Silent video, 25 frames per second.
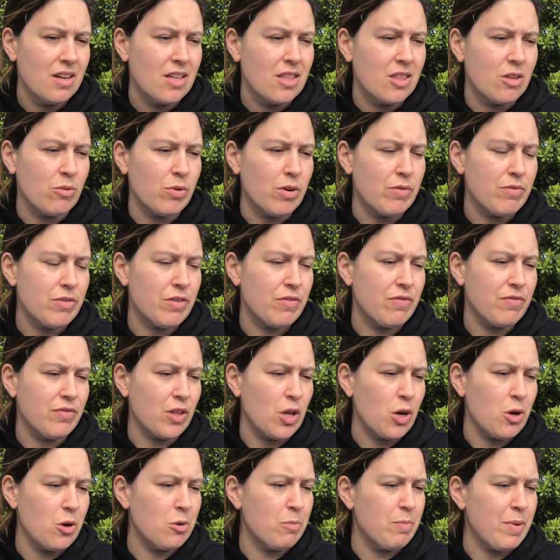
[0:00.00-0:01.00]
The river
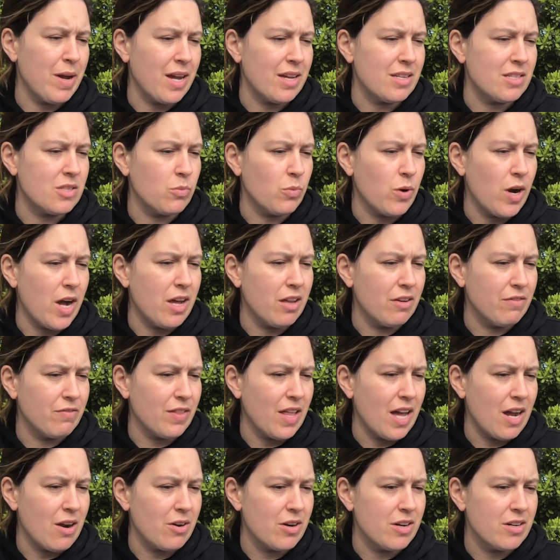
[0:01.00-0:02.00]
flowed past
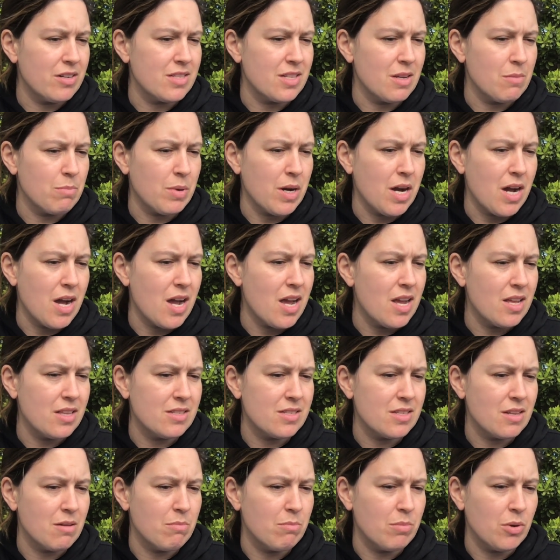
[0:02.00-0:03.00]
wildflowers and
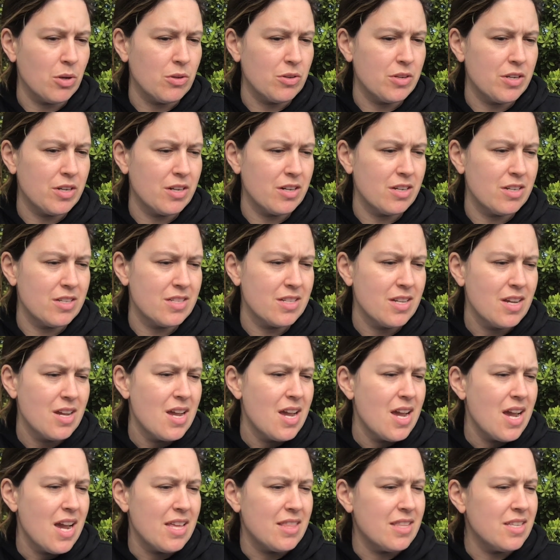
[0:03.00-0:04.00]
ponds and boulders
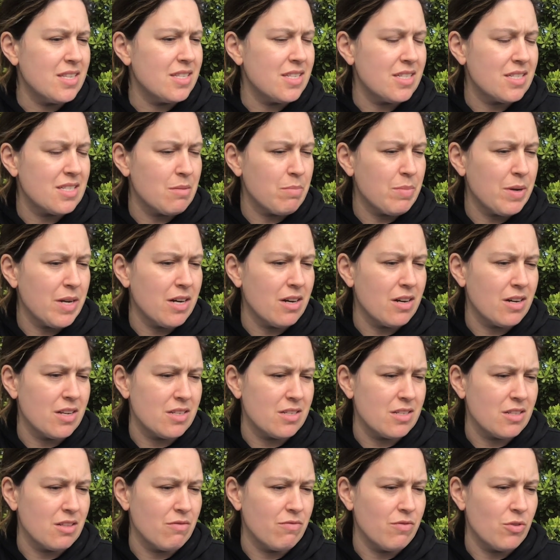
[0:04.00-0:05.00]
and then disappeared
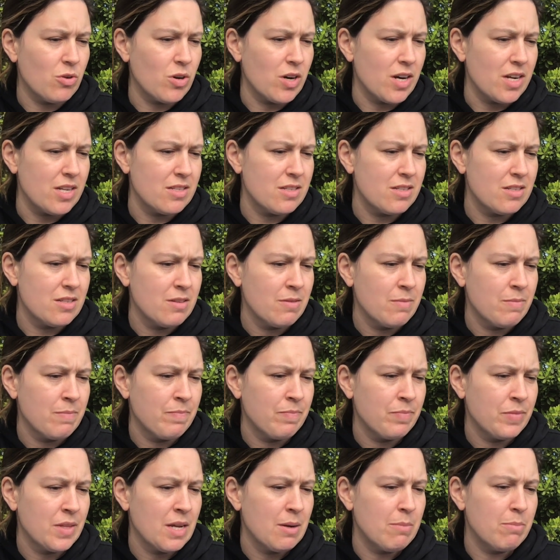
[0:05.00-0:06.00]
into the forest.
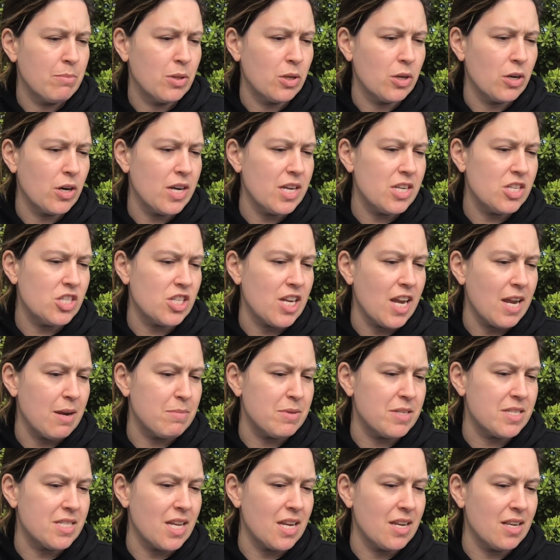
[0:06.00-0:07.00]
Blurry
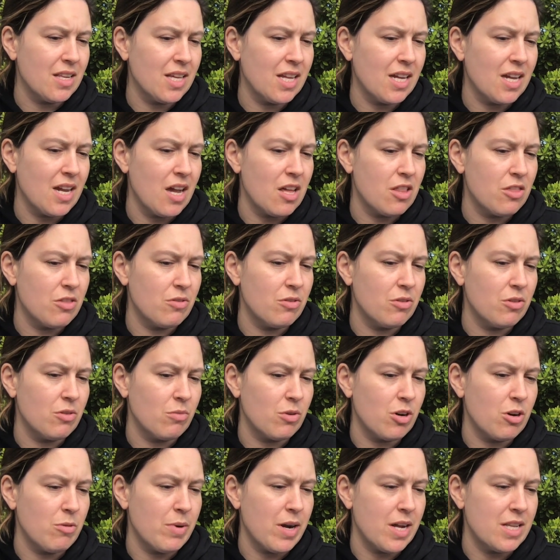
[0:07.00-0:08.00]
shapes suddenly cut through the
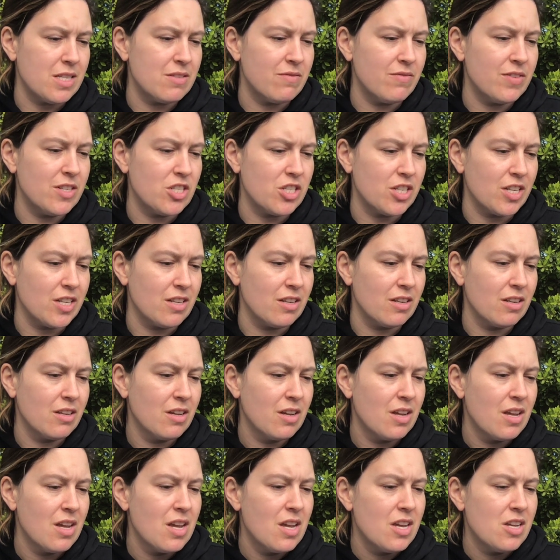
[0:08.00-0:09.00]
robot's vision.
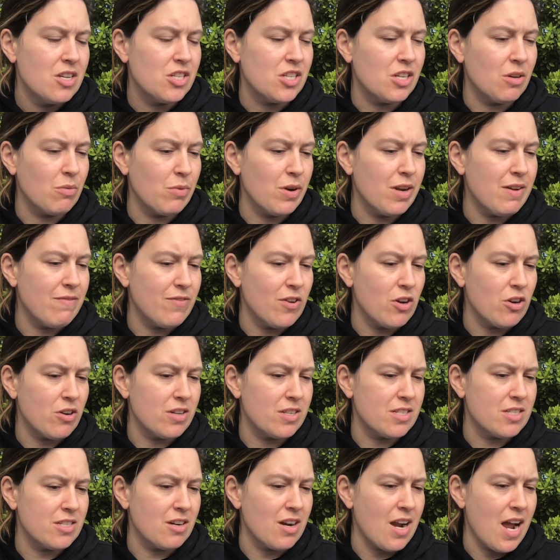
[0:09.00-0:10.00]
She
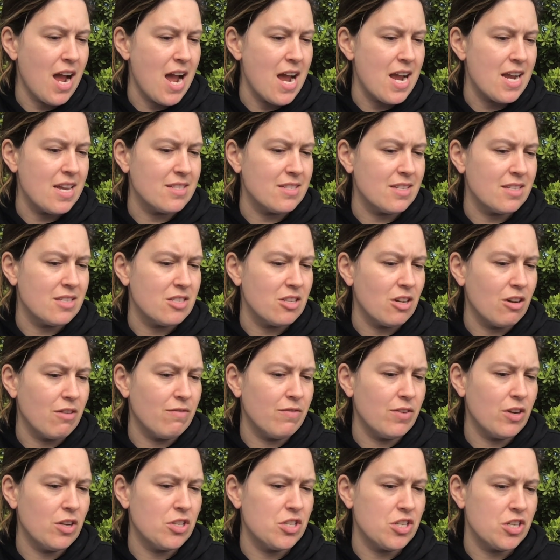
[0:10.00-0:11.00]
refocused her eyes and saw
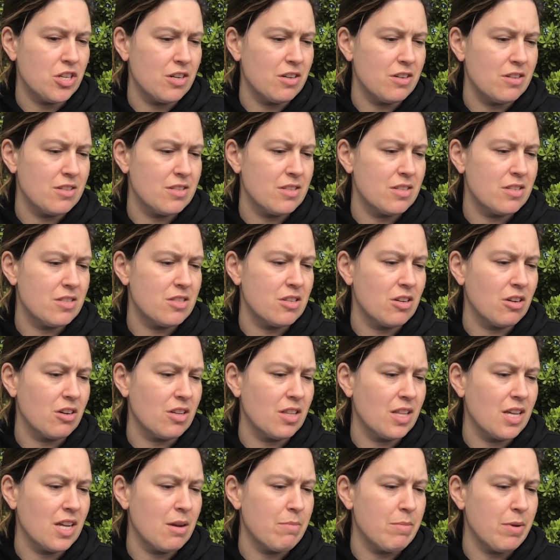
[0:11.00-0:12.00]
vultures
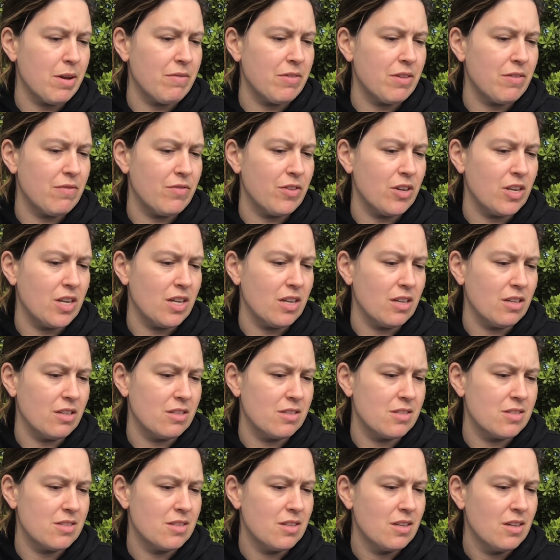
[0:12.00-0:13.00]
circling above the
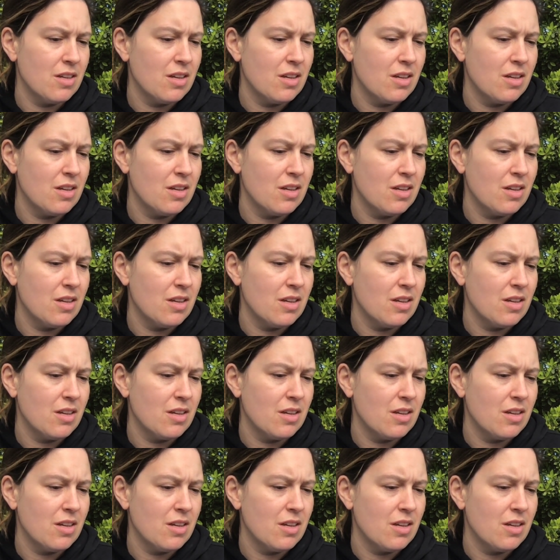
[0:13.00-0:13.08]
foothills.